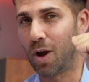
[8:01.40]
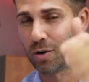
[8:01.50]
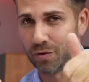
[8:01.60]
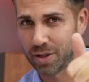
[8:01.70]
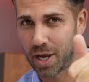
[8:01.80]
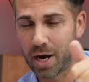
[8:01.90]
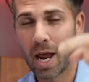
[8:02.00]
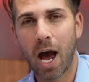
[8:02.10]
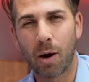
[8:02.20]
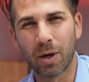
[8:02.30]
right over there.
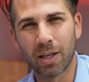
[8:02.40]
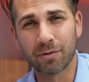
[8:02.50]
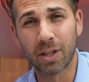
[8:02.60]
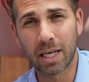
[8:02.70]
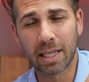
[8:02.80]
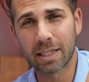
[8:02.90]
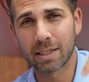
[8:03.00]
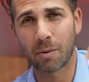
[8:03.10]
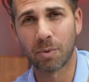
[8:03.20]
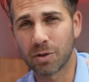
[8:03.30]
I will leave the link
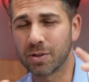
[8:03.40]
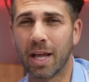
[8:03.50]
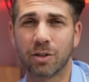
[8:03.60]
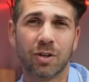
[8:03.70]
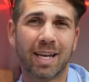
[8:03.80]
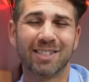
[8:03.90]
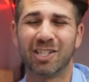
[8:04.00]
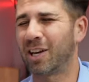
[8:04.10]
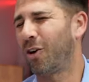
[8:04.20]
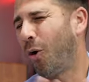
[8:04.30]
down below so that you can
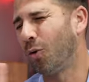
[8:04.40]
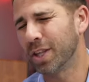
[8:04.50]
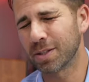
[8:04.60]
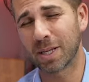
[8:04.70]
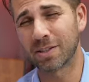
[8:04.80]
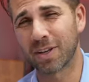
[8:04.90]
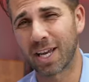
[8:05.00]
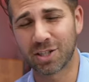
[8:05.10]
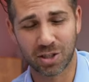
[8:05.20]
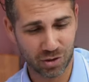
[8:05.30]
check all the
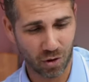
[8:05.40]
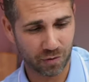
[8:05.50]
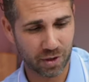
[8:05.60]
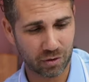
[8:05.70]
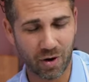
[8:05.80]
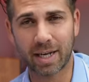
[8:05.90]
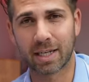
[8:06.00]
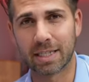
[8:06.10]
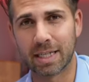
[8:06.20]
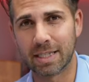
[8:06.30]
specifications of the
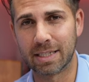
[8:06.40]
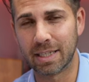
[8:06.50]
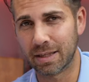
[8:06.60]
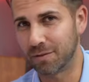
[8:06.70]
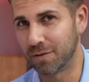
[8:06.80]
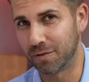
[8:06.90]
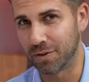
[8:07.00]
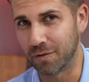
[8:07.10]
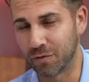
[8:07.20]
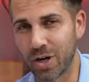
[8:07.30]
Kraken
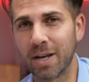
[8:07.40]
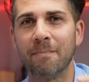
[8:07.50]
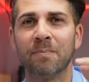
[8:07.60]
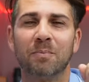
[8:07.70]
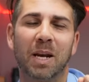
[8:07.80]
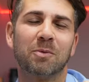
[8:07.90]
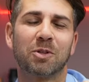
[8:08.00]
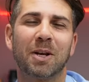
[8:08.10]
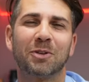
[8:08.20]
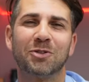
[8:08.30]
Z53. My name
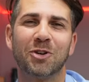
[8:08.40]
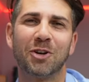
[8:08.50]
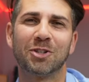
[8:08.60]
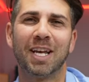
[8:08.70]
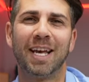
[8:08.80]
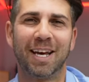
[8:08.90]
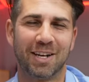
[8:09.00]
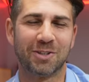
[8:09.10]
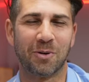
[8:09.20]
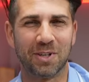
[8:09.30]
is Roberto Jorge.
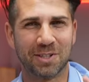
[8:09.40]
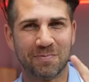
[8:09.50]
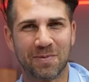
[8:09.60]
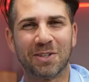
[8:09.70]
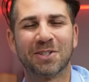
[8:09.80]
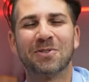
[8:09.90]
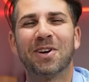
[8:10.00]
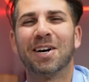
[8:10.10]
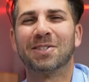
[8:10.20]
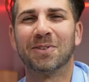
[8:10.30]
And as always, I'll see you
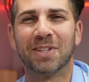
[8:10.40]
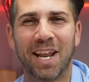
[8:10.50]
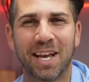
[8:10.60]
guys on the